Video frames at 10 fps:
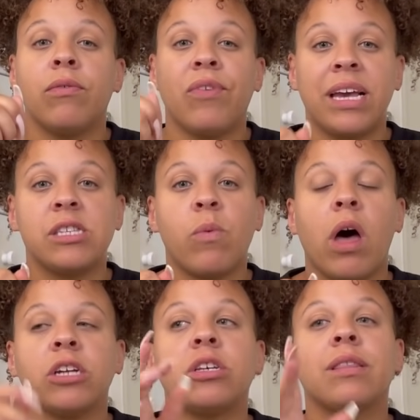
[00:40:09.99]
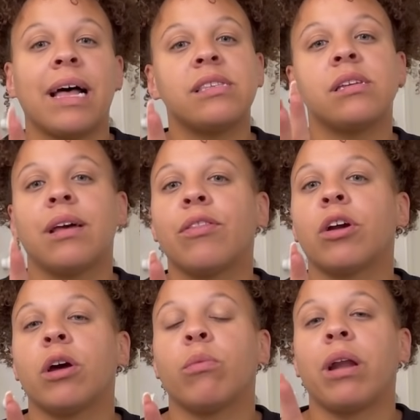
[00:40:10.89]
face wash that's another
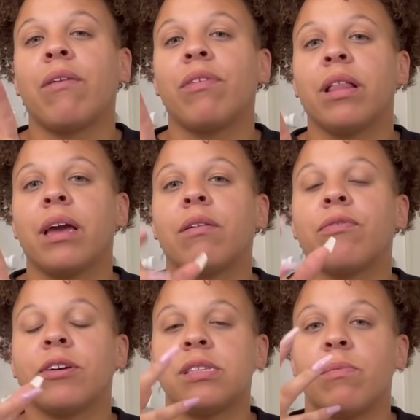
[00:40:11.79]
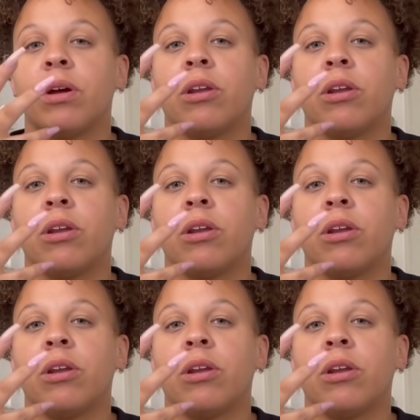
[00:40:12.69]
good one i feel like for someone